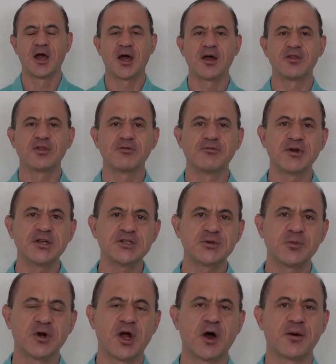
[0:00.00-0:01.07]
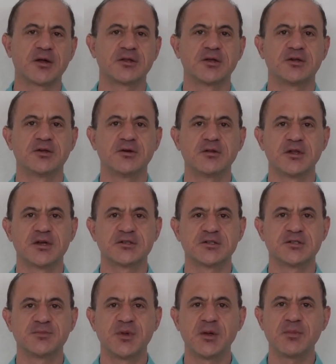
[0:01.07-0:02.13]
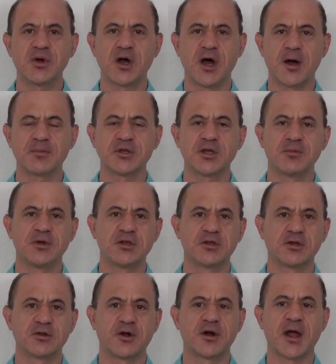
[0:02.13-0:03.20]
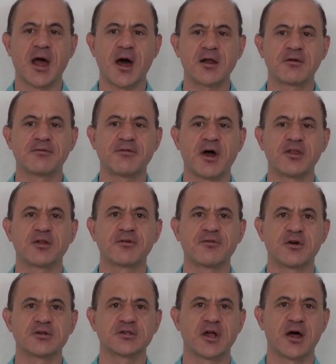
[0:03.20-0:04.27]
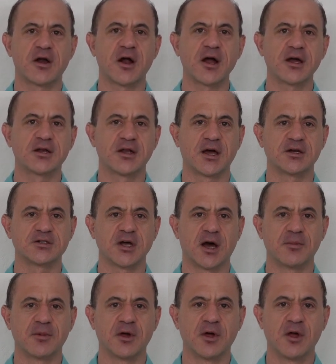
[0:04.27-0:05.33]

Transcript: And the reason we're going to do this is people come to me to learn how to find their first cloud architect job,